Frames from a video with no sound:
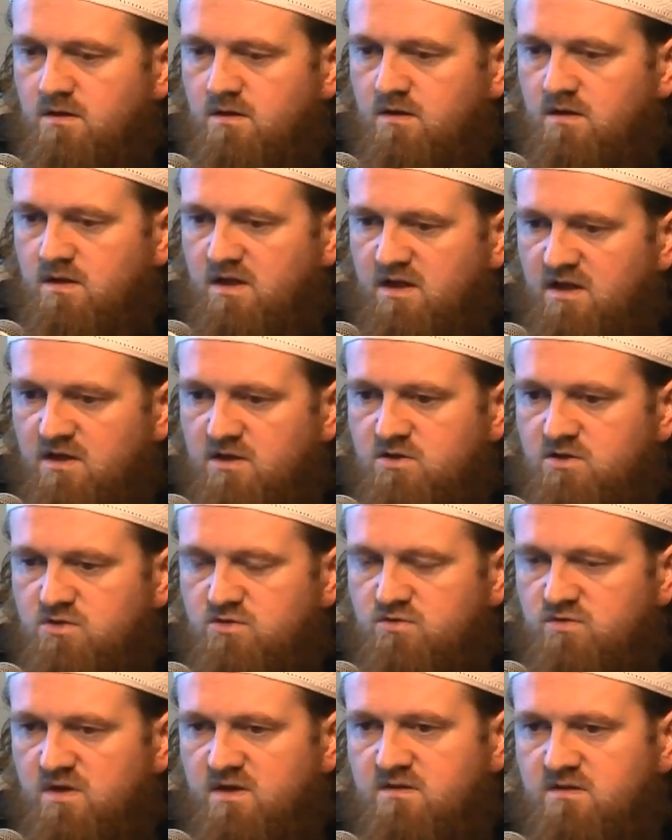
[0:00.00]
Here
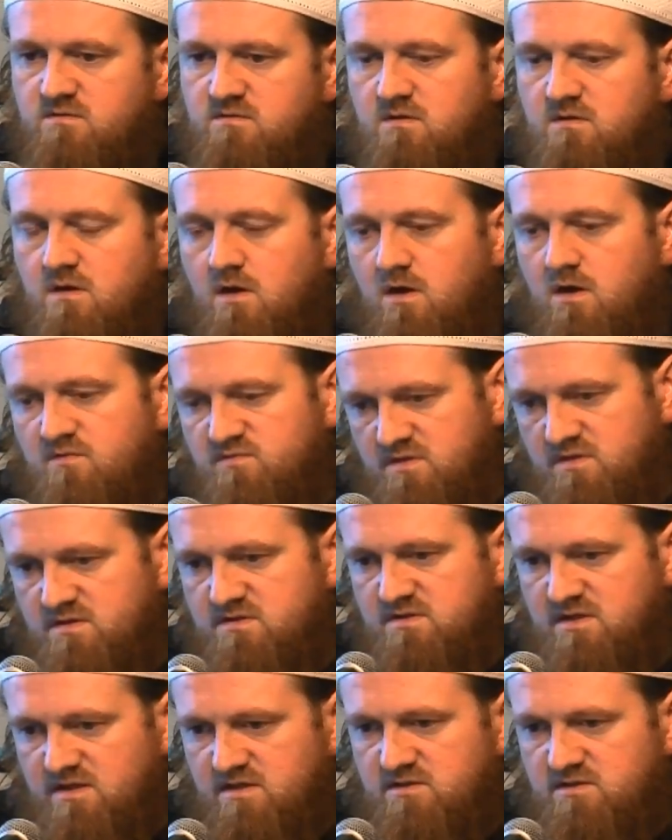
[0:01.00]
you then, after the
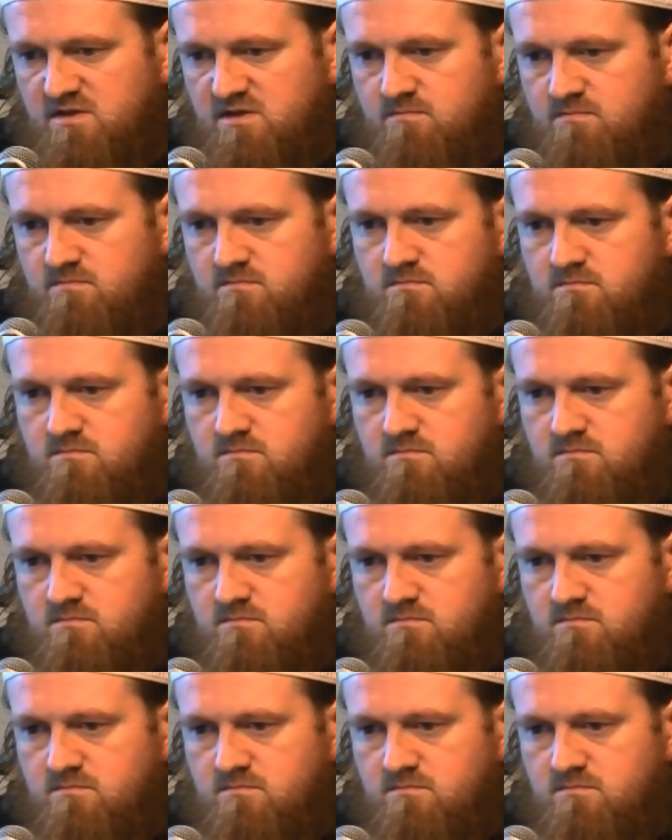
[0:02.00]
second time,